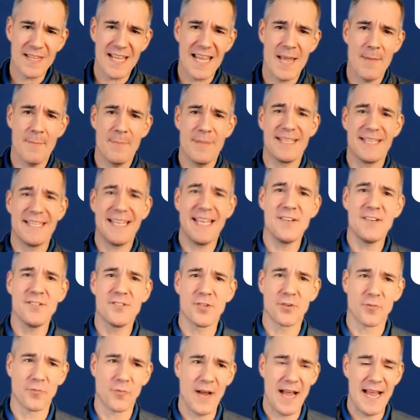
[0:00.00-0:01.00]
and begin
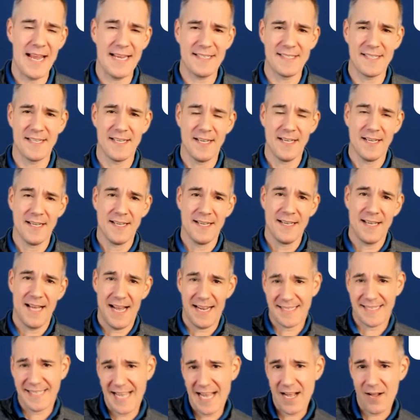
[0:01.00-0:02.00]
to write
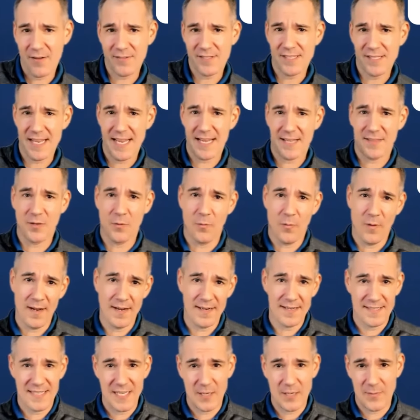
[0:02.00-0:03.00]
accounts like the
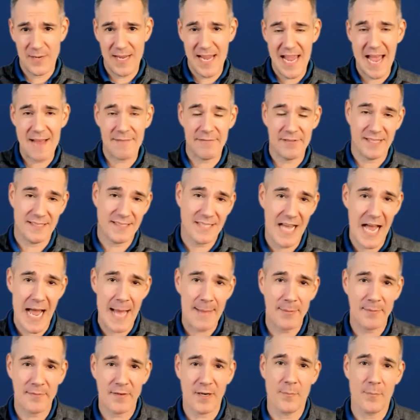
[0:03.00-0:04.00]
ones that we have at the
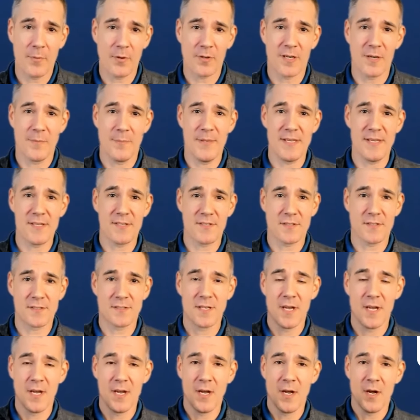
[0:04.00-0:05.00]
top of our book of business
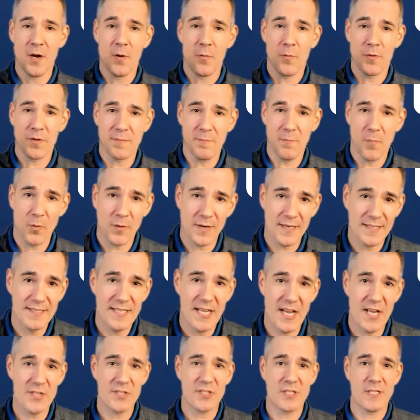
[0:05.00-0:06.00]
with more
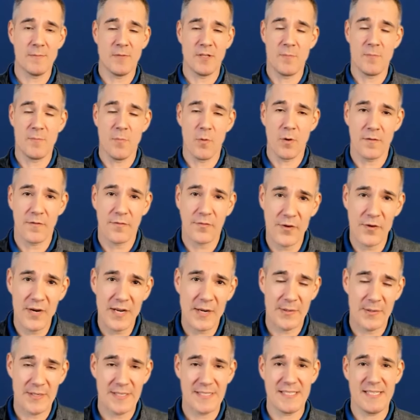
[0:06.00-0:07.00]
intention, with more
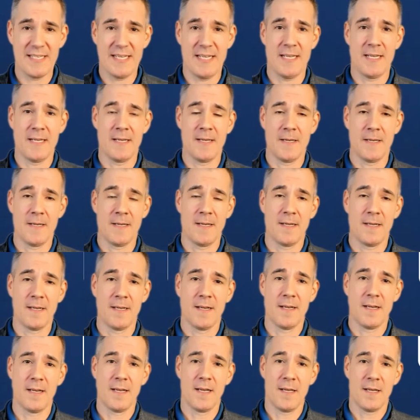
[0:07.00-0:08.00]
frequency,
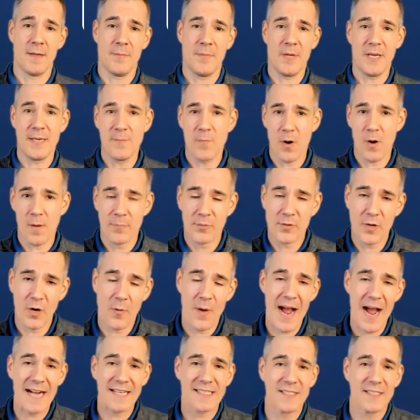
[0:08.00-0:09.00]
being more
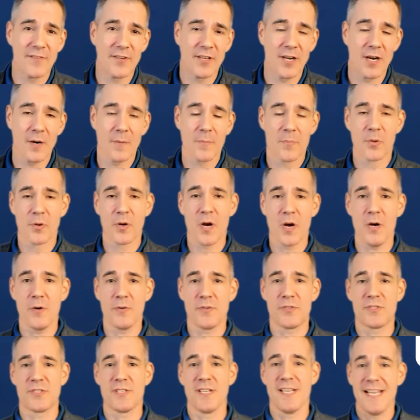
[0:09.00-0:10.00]
proactive in our
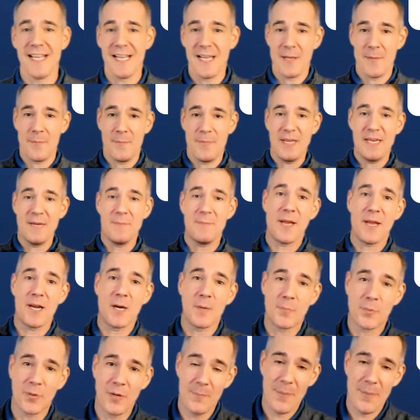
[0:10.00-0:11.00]
approach, being better
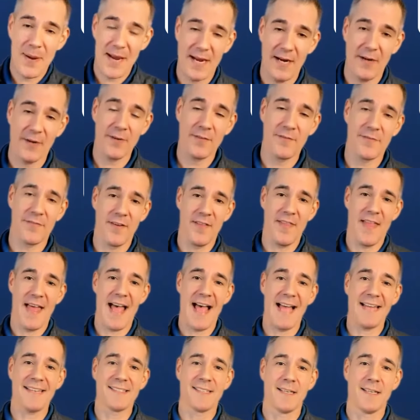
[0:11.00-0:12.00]
prepared for
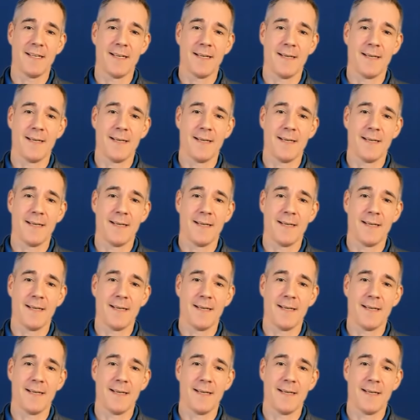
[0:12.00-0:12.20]
that,